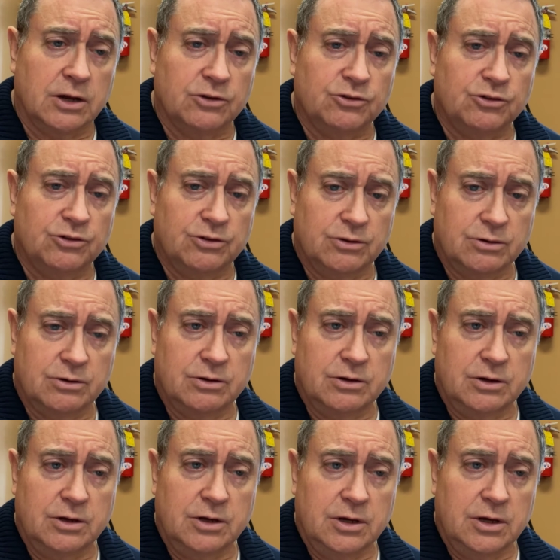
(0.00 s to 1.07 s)
us
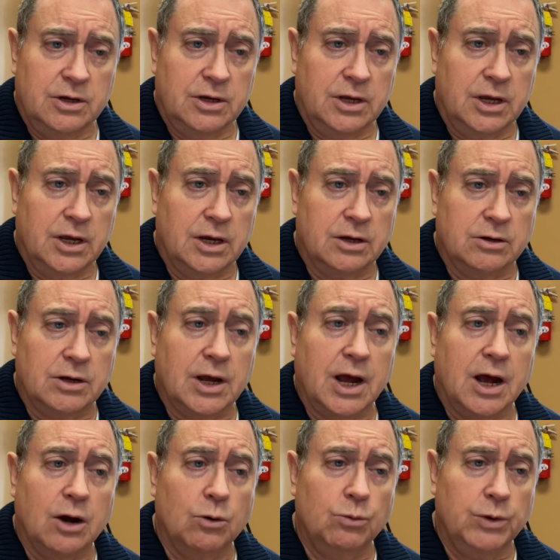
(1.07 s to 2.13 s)
and
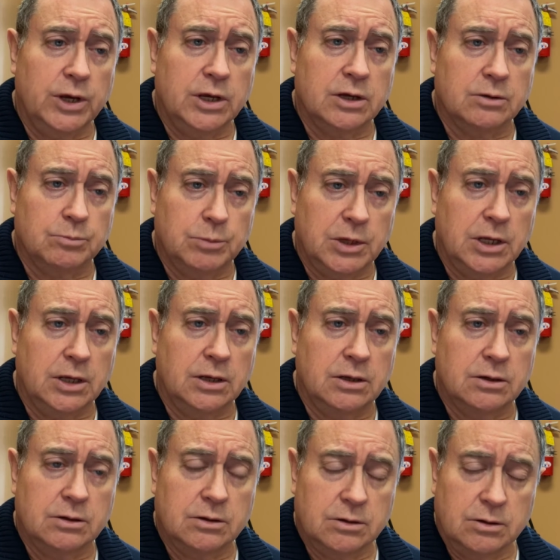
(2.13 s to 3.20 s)
how we can be
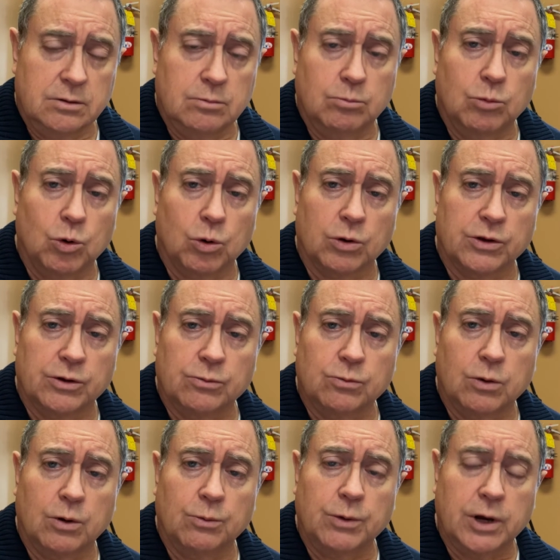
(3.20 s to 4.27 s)
more than
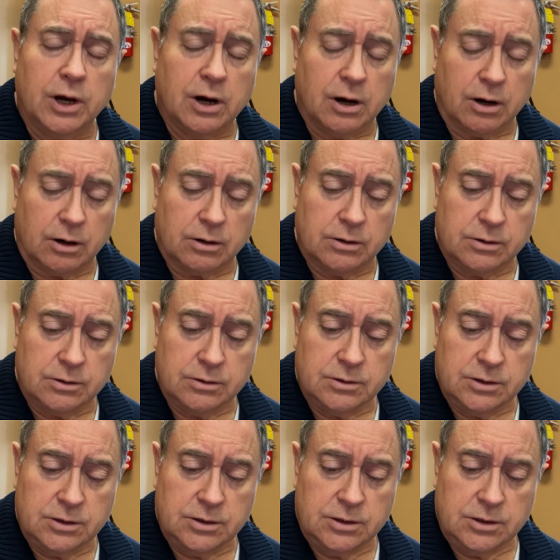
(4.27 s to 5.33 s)
what we are.
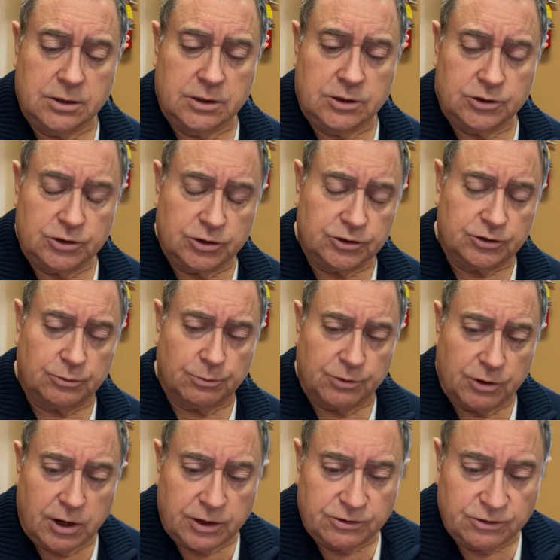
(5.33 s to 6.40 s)
Just some
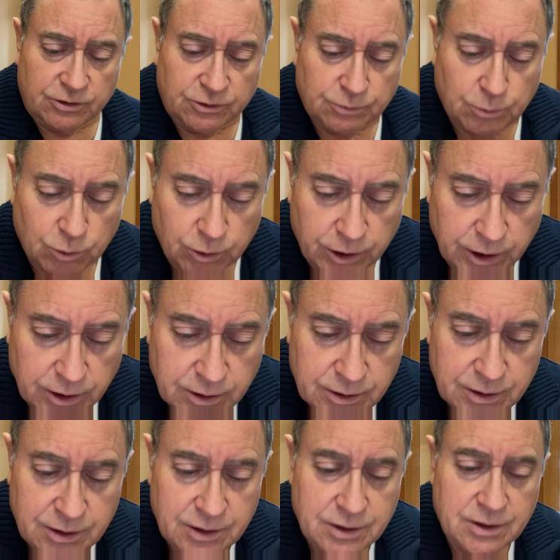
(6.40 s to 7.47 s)
thoughts this morning
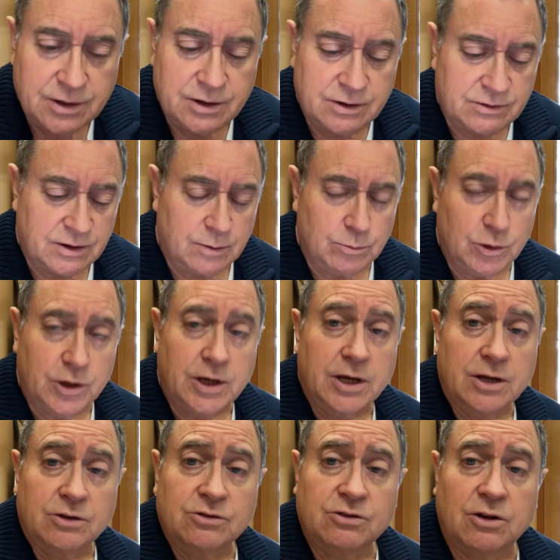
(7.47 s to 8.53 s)
as I'm
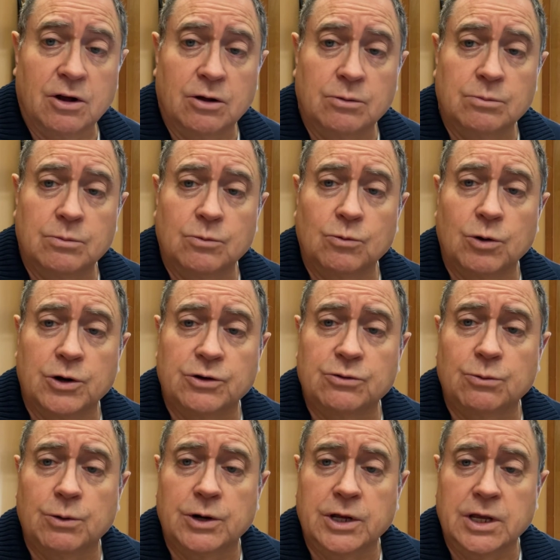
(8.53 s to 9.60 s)
looking at Psalm
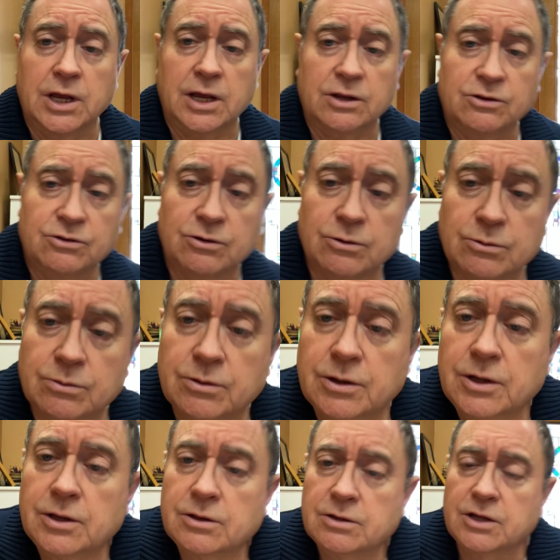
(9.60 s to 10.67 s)
128. So
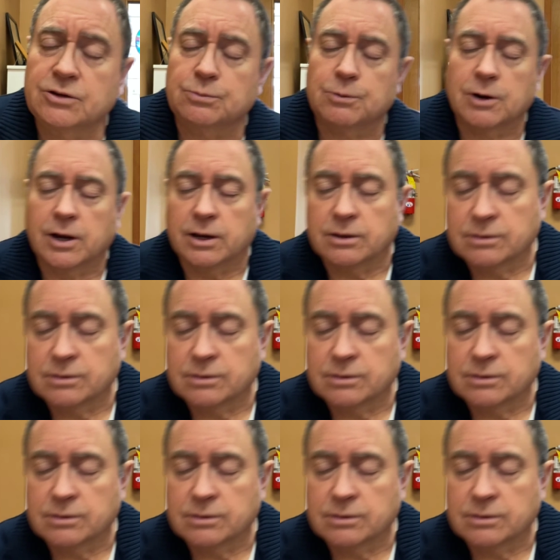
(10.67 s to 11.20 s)
let's pray.